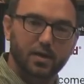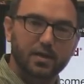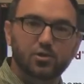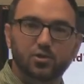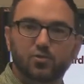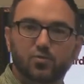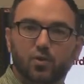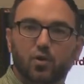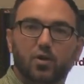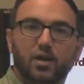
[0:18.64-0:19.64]
issues
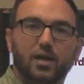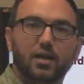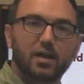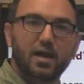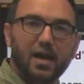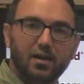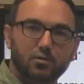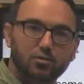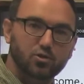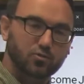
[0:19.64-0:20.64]
regarding how do
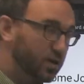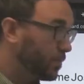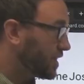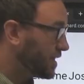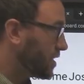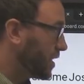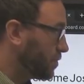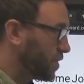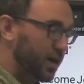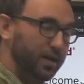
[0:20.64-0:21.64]
you stream at the
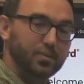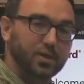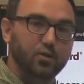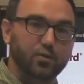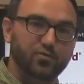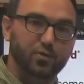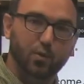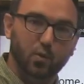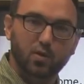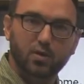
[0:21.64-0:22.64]
same time that you use the
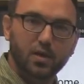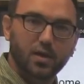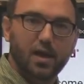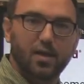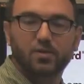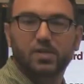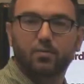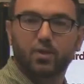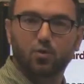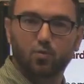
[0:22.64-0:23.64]
board. Every
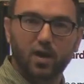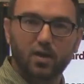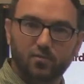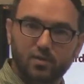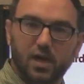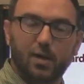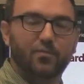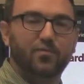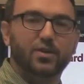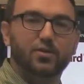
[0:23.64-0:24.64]
time that you write over
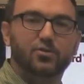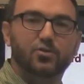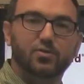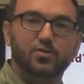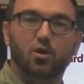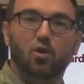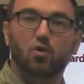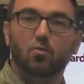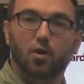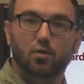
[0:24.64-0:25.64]
top of it, your students at
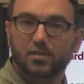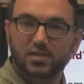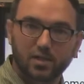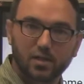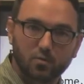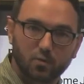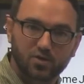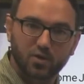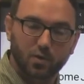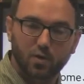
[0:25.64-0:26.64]
home aren't seeing
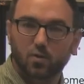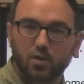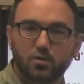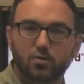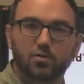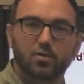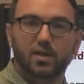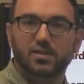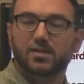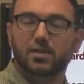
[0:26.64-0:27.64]
what's going on. They're
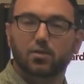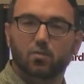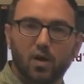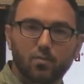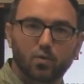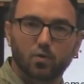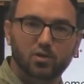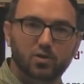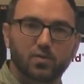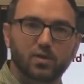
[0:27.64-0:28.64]
not seeing the whiteboard
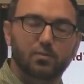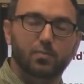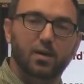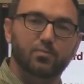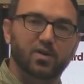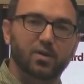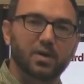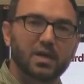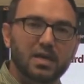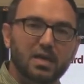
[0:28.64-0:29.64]
screen that pops
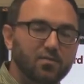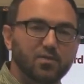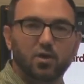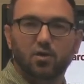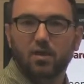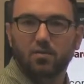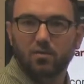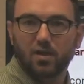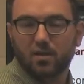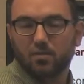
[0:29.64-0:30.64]
up, even though
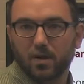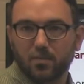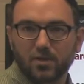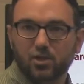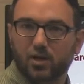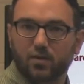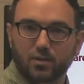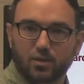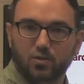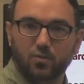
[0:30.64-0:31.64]
that you might be
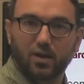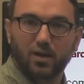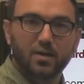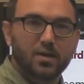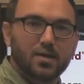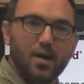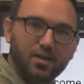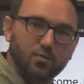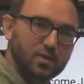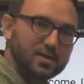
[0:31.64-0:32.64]
sharing the screen.
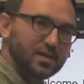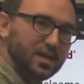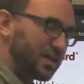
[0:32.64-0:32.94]
And the reason that